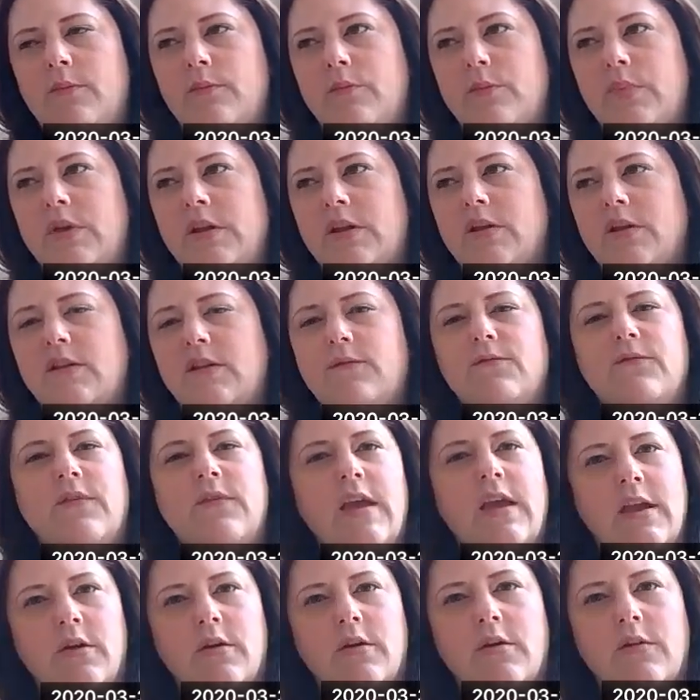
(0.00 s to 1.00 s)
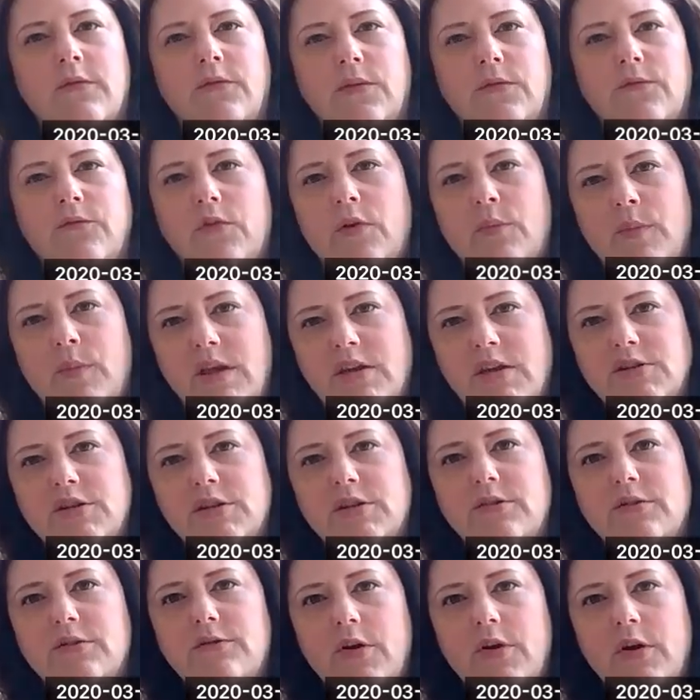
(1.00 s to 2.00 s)
been a conveyor of
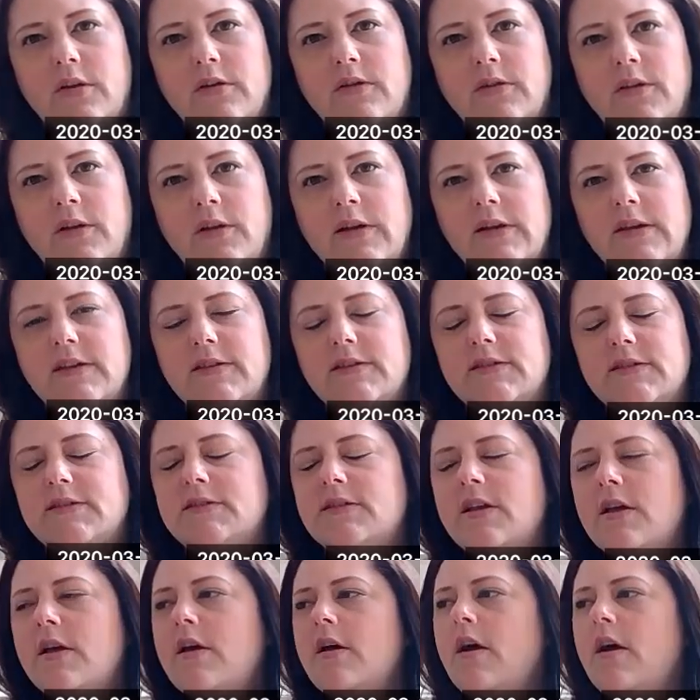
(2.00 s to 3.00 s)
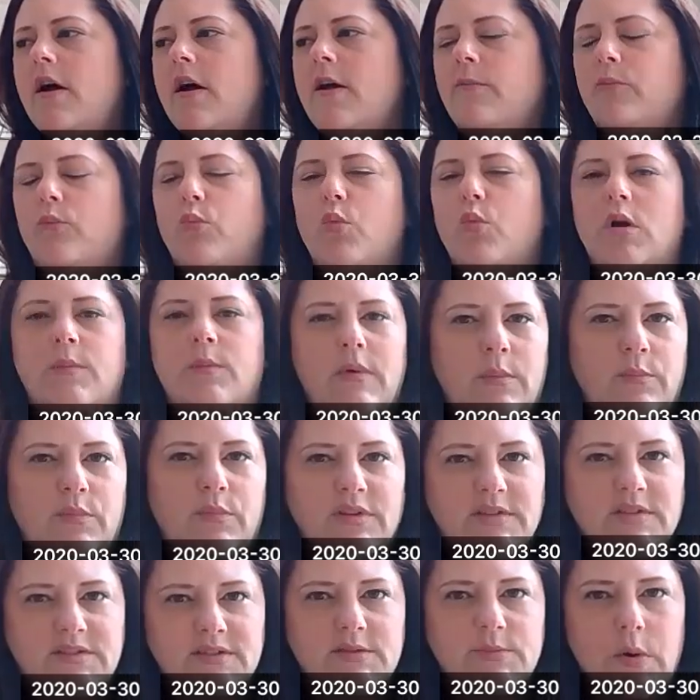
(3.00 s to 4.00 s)
information for our clients. One of my
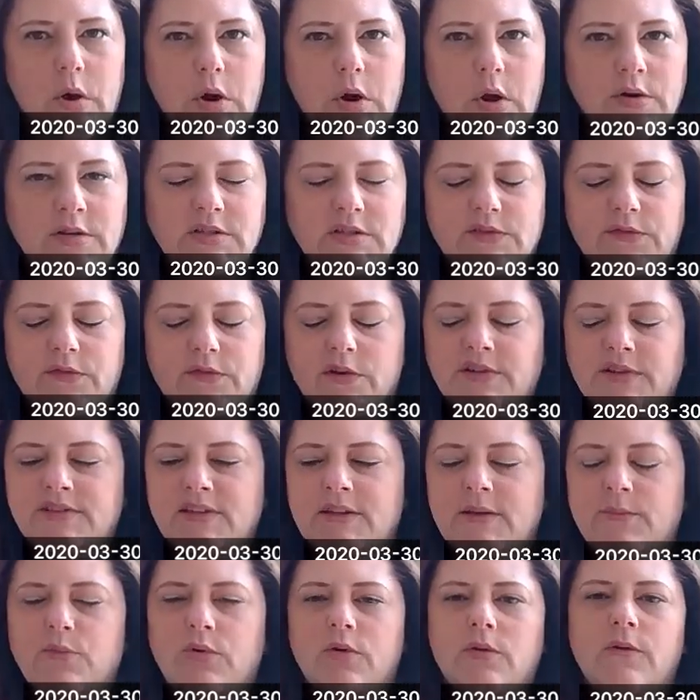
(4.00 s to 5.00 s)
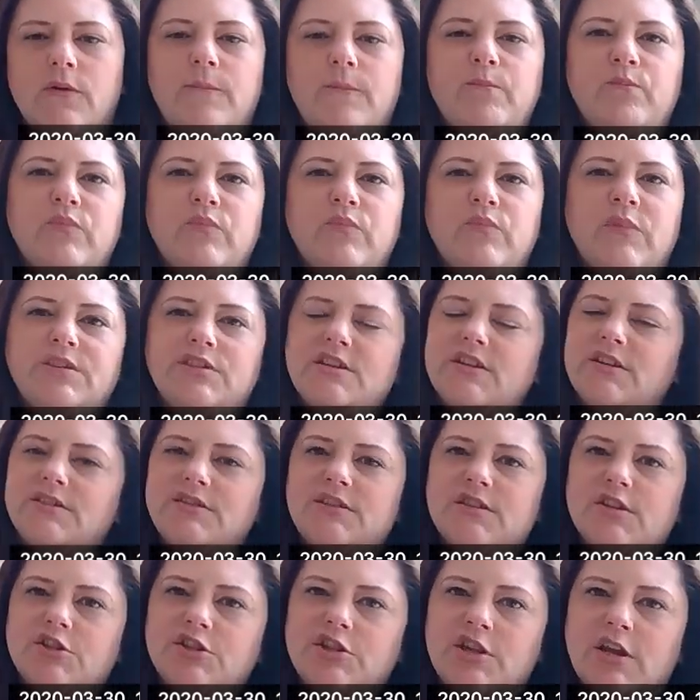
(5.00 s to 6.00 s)
business partners, for example, she
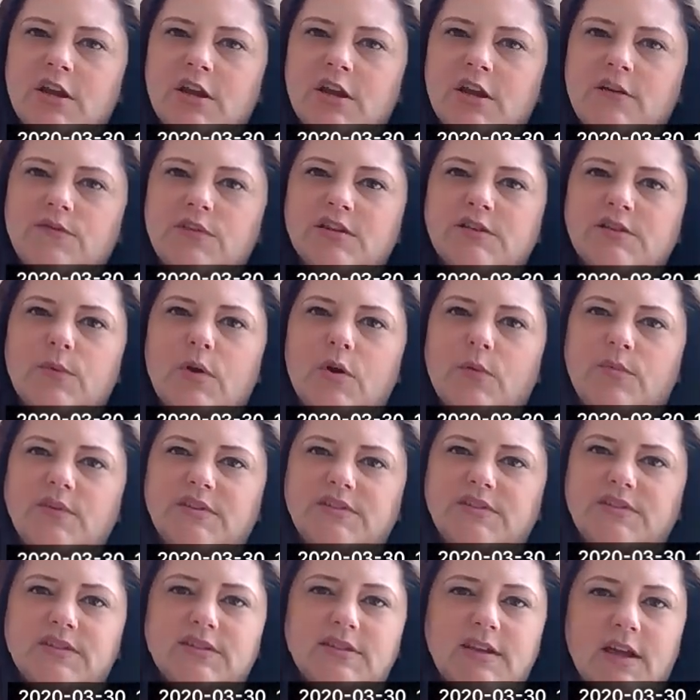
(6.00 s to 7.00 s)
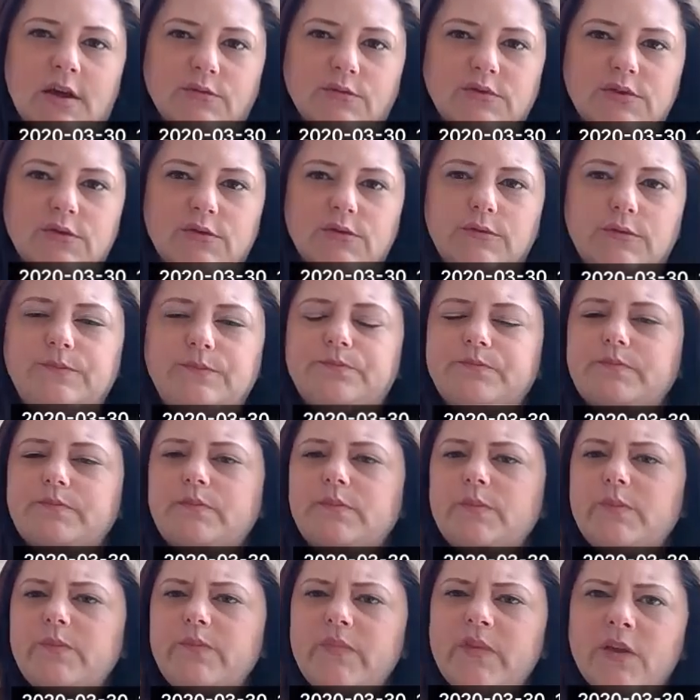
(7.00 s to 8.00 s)
is the chair of the Small Business Council
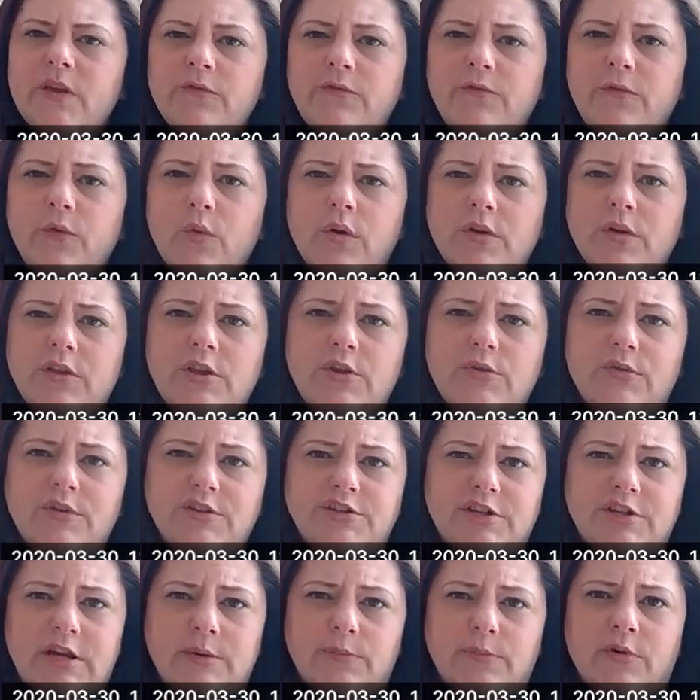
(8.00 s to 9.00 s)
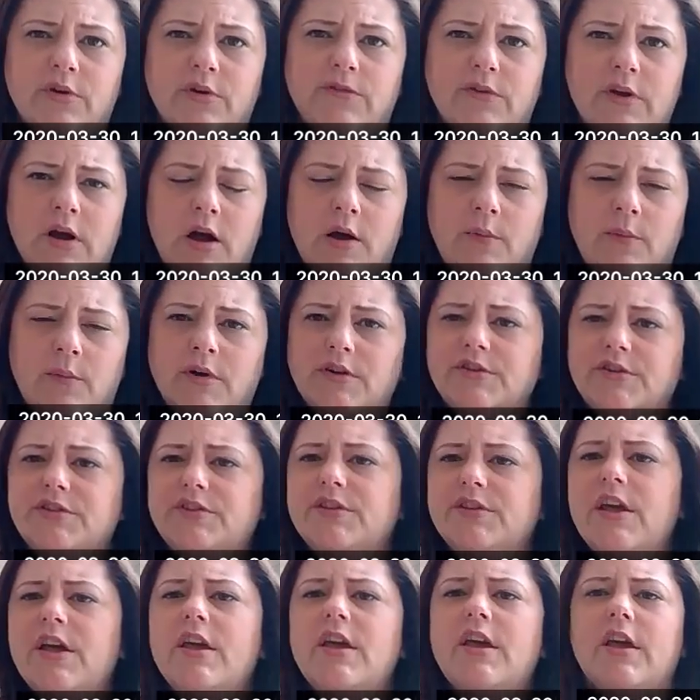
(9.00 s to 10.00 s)
for the U.S. Chamber of
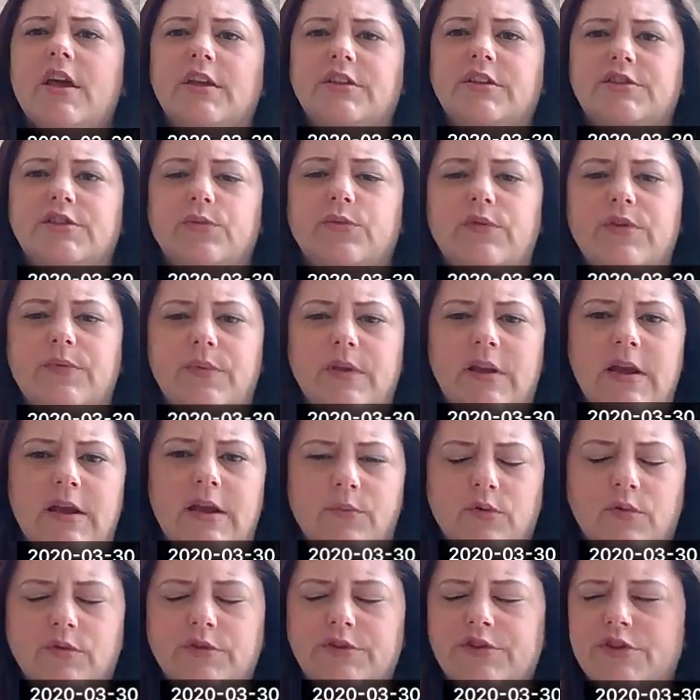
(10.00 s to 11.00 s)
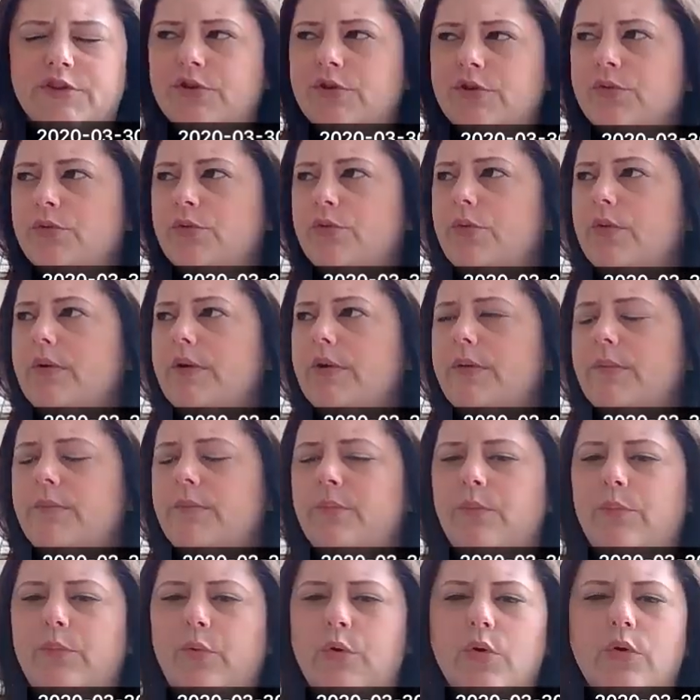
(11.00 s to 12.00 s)
Commerce. And so we've been able to
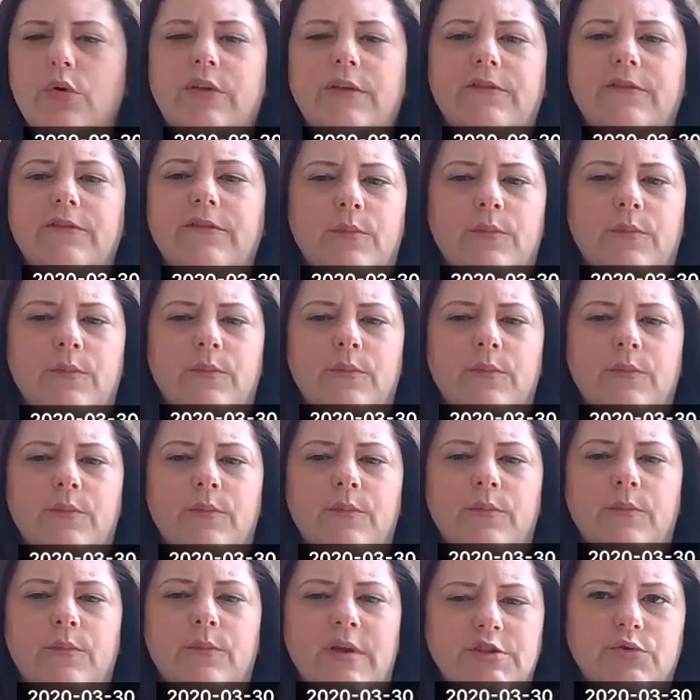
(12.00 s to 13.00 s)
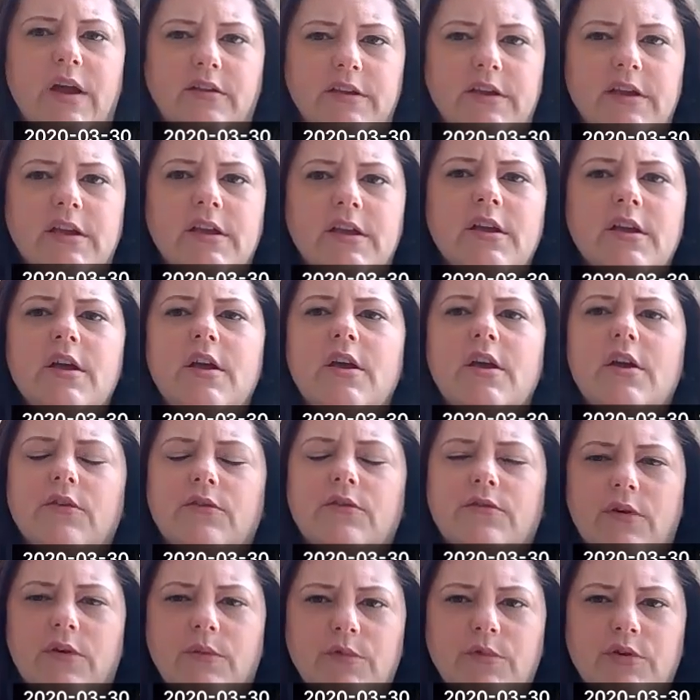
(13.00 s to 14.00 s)
pull information directly
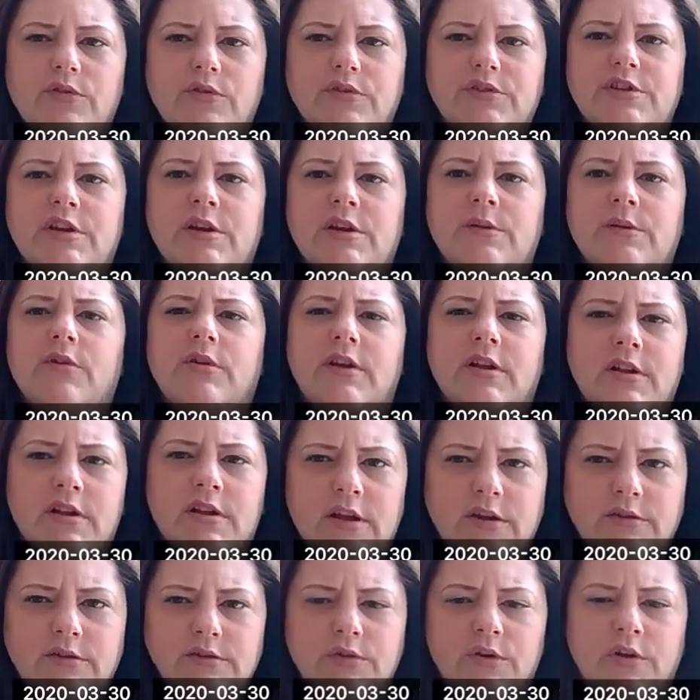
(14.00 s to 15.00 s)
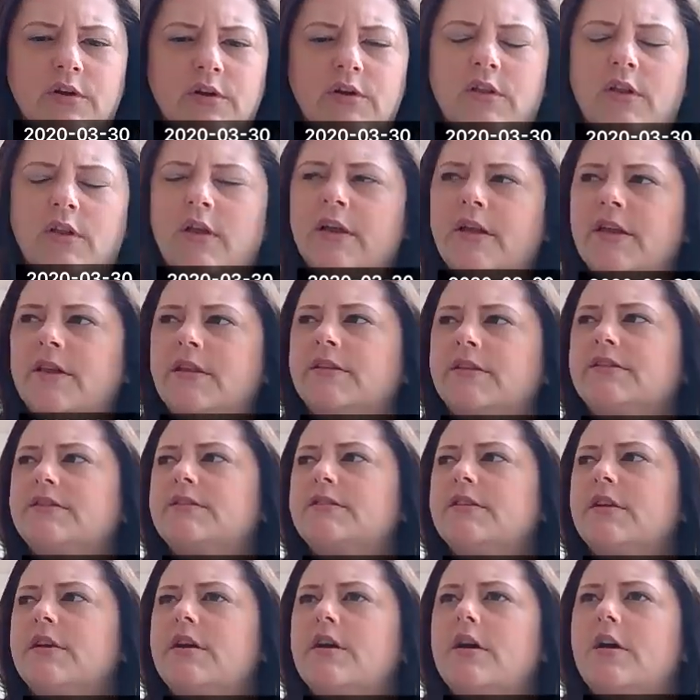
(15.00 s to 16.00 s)
from the U.S. Chamber, get it out to our
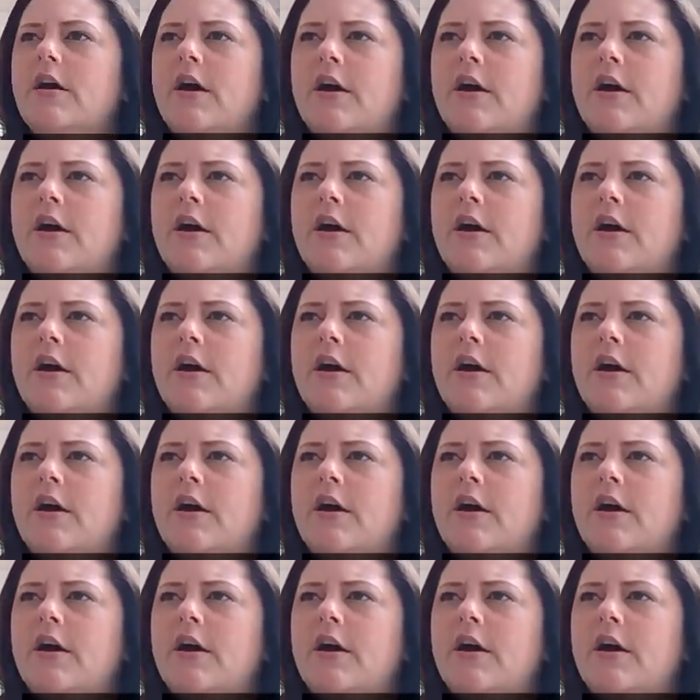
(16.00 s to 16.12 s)
clients.